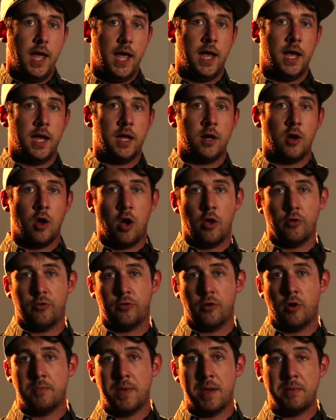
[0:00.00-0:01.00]
and
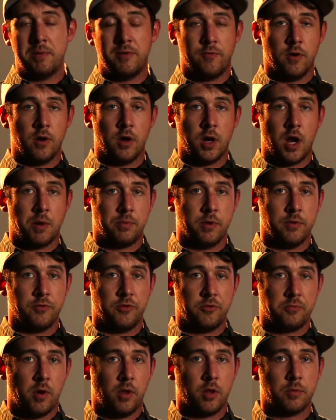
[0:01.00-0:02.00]
also maybe for a couple
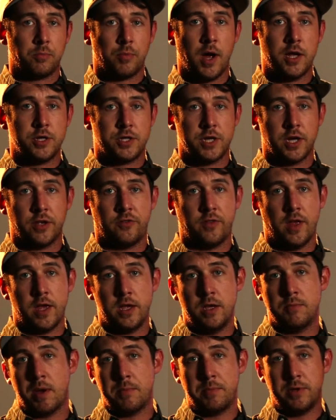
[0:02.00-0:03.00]
of smaller projects
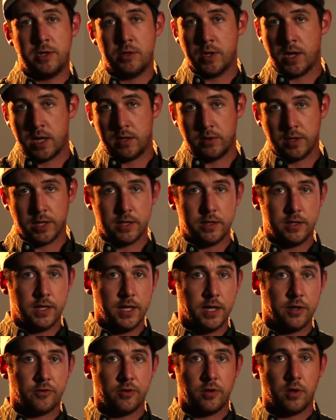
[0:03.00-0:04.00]
that you might be doing on like a
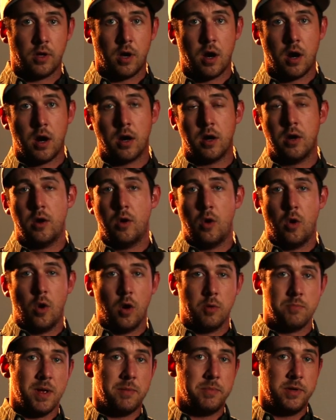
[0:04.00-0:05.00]
DSLR,
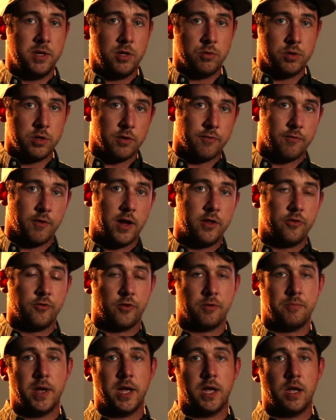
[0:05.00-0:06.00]
or maybe you and your
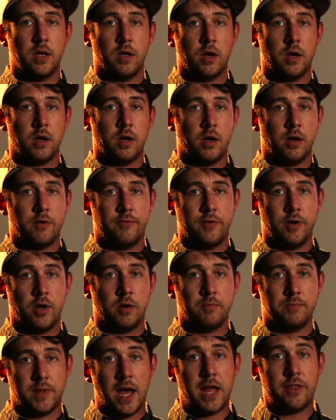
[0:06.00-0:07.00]
friends are making a, a
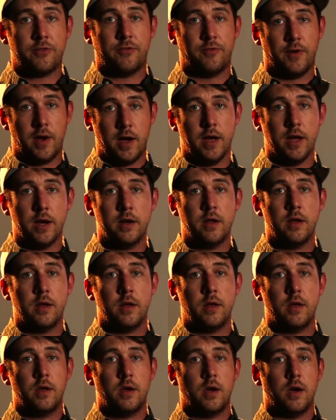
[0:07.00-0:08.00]
film, that's fine.
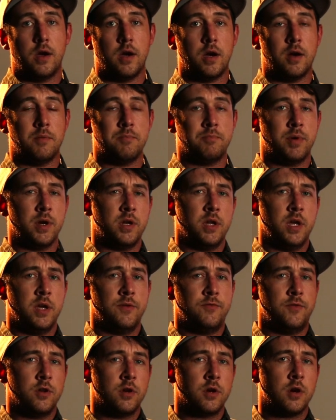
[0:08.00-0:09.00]
Um, but
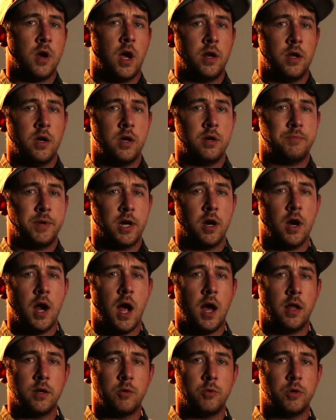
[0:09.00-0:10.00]
if you're on a bigger
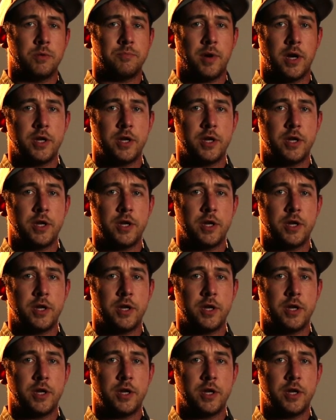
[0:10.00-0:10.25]
Hollywood